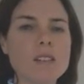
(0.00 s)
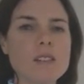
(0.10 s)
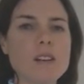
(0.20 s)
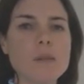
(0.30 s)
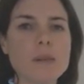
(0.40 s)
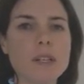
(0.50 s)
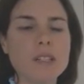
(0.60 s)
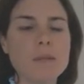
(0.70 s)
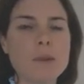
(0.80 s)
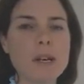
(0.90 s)
So I'll
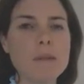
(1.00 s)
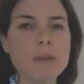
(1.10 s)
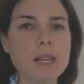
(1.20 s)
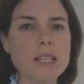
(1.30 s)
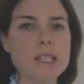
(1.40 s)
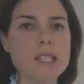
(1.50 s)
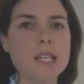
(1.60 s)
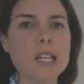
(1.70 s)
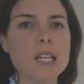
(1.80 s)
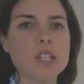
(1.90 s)
begin by
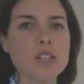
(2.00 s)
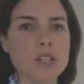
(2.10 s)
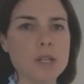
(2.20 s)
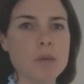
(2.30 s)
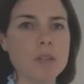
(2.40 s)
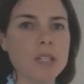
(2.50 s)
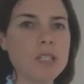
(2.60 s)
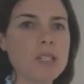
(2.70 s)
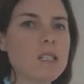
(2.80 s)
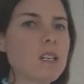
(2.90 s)
placing the turning
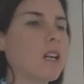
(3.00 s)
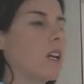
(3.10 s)
point.